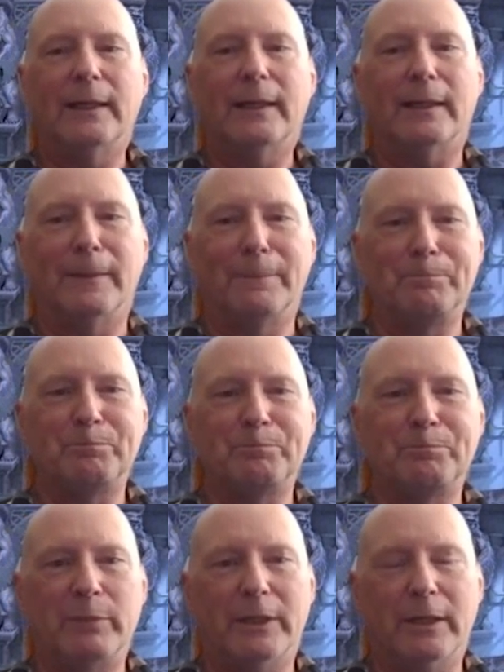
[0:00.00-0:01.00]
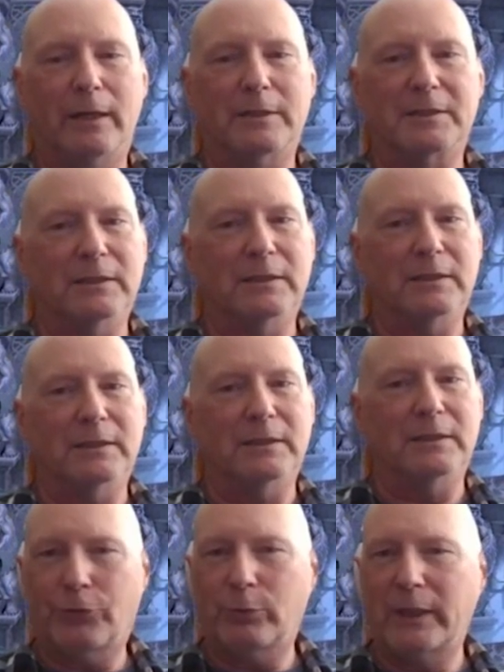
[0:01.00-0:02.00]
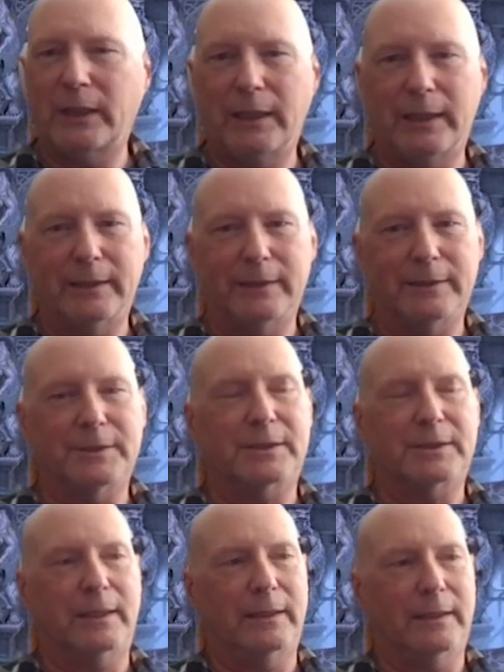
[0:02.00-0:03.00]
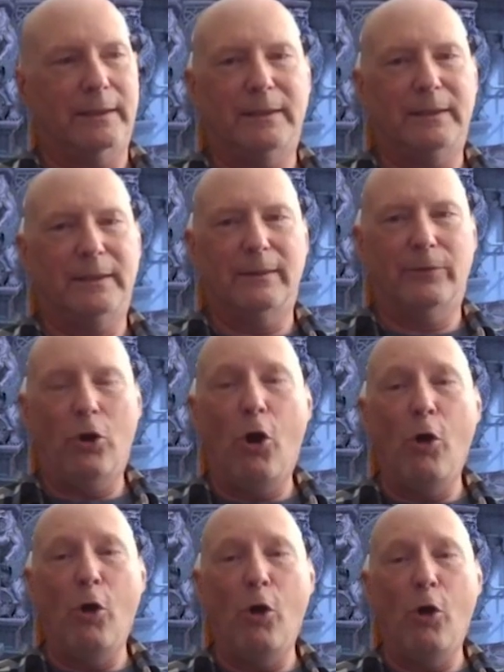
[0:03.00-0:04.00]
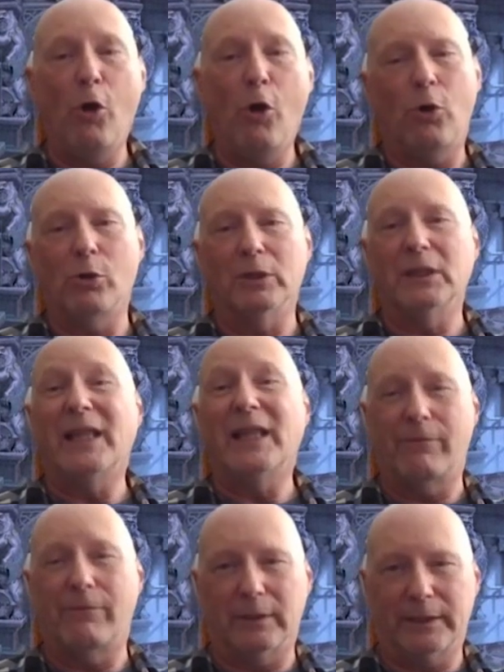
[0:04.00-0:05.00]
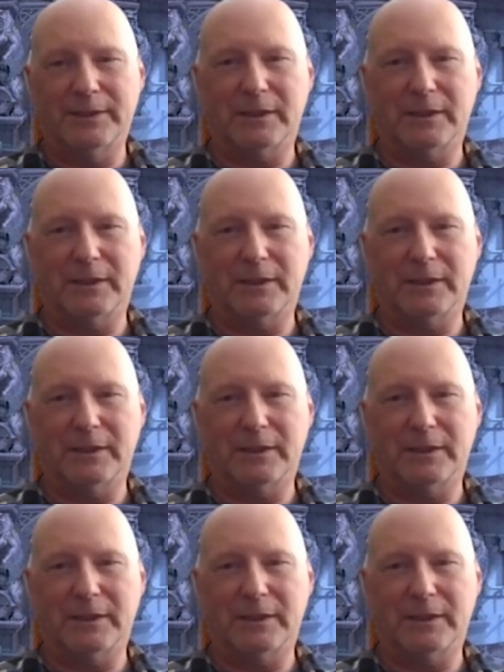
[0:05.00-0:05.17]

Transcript: um, because level three is, I mean, almost the whole level is a